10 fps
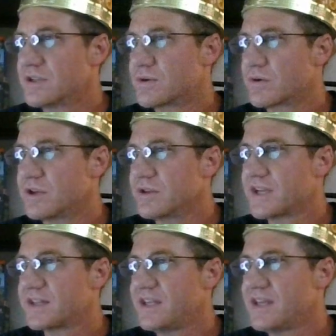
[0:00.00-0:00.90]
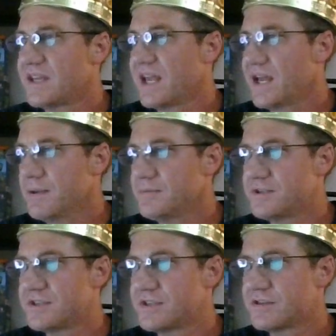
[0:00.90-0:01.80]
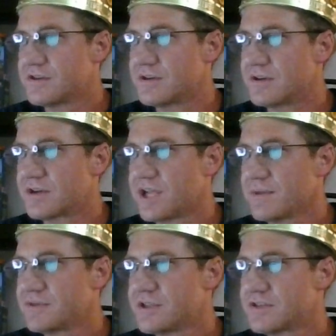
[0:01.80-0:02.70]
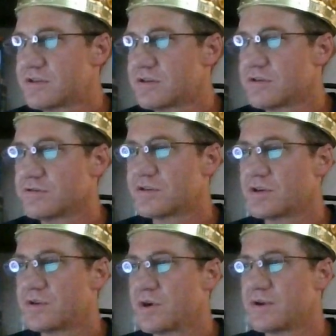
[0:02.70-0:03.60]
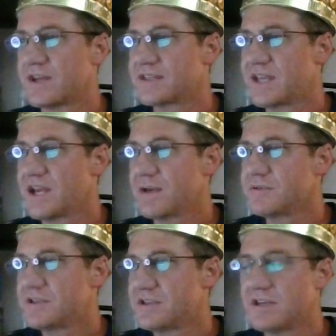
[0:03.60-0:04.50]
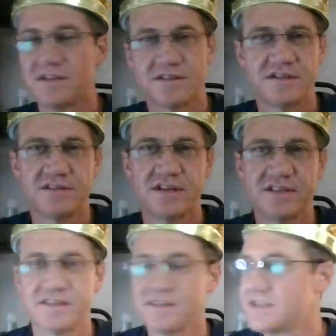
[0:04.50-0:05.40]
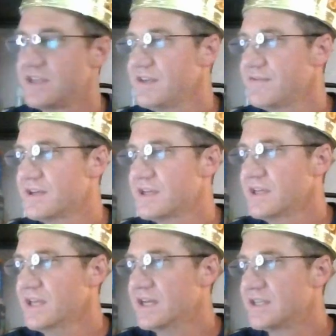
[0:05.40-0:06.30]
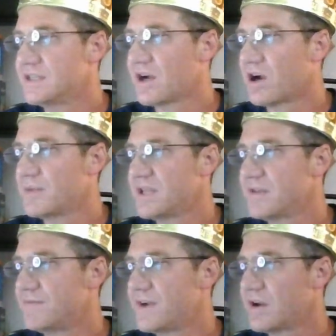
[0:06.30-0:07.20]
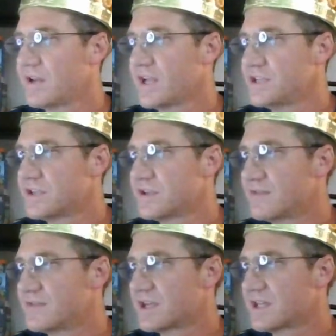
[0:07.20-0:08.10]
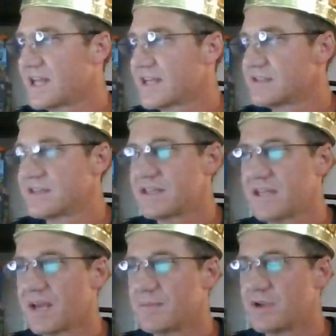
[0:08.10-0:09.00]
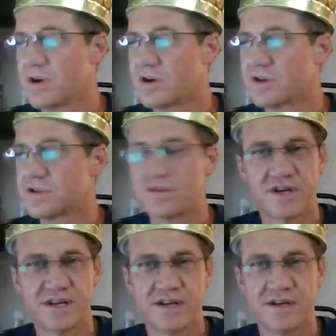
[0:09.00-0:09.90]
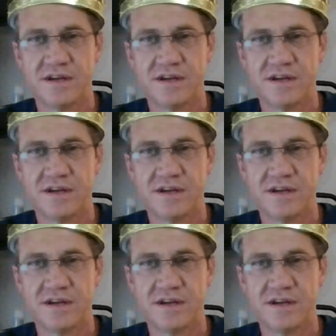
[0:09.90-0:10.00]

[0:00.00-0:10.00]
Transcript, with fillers: So we're going to look at the Chem Sister. Chem Sister, also known as Chem Sis, is a sativa dominant variation of the classic Chem Dog strain.